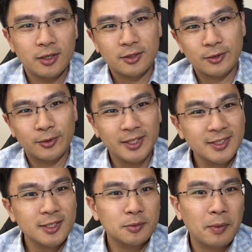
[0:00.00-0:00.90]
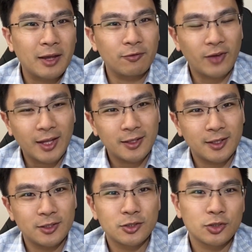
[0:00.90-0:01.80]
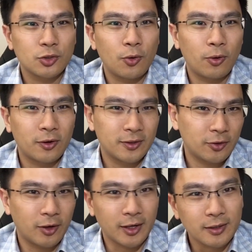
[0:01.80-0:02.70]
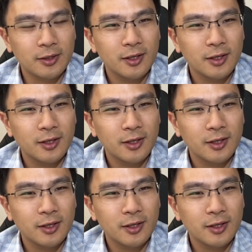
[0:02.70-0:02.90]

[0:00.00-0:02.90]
So this is my Vantage score trend.